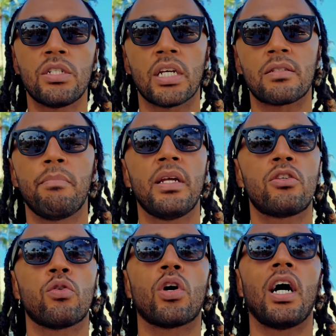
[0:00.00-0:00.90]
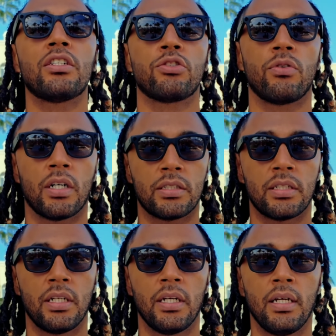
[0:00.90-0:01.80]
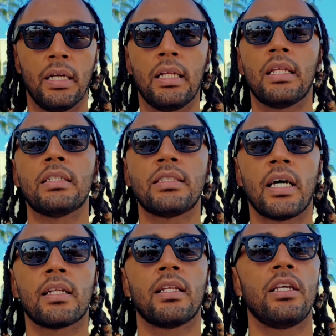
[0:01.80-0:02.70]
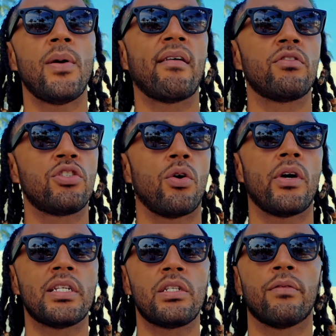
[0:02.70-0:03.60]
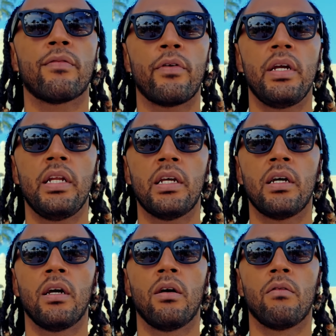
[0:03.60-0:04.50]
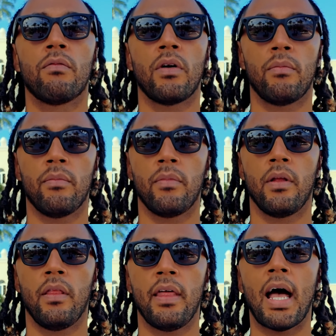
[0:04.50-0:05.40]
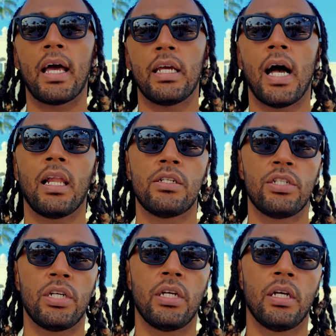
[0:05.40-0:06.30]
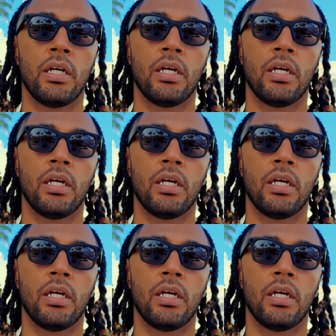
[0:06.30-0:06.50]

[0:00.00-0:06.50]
just mental constructs, then suddenly you have a choice. You're freed from that ideology.